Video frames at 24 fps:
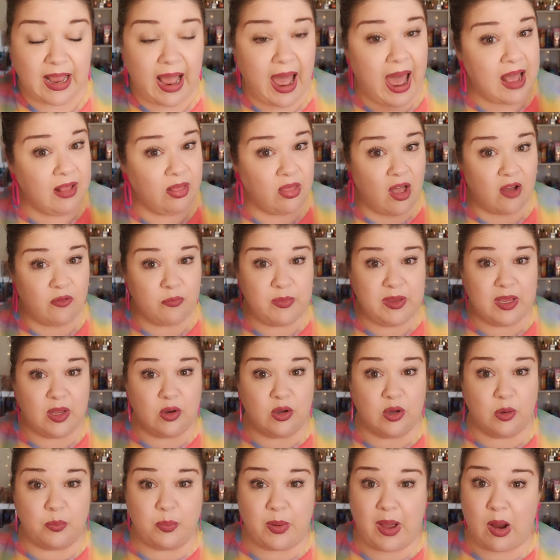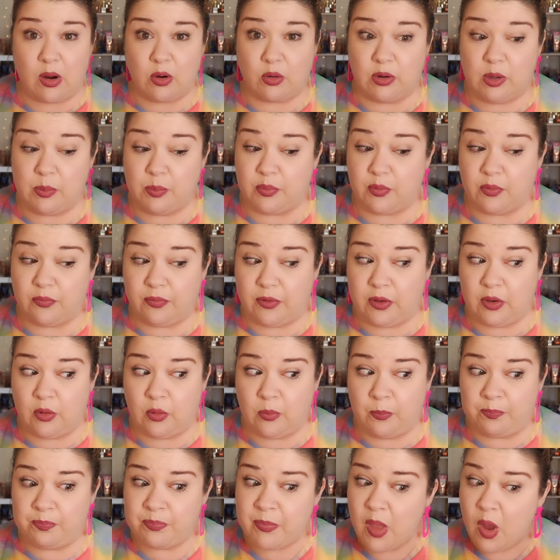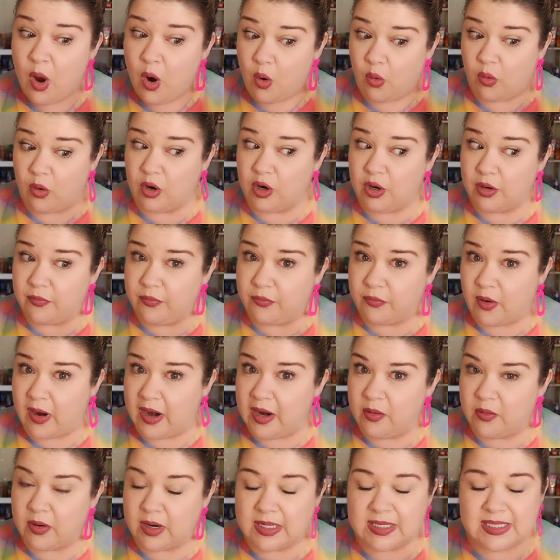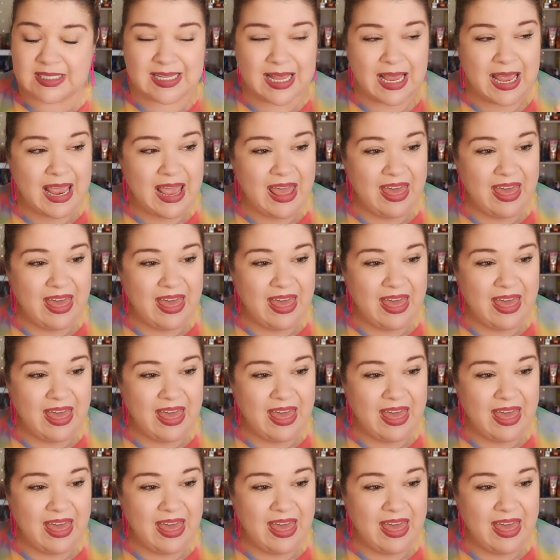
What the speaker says: I love me a good powdery perfume or a good fragrance.